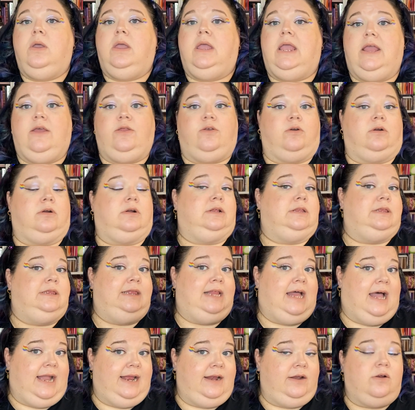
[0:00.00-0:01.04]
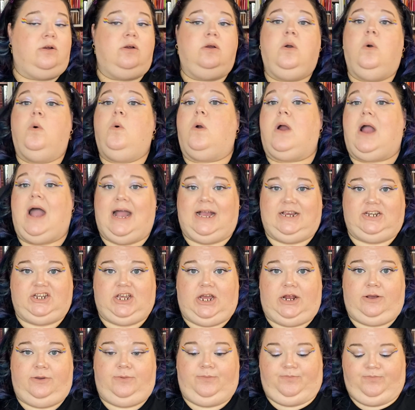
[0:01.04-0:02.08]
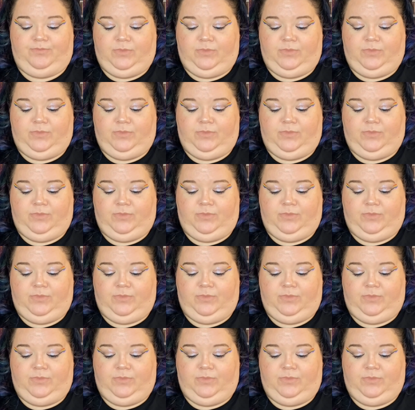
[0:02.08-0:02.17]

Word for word: either liner or eyeshadow.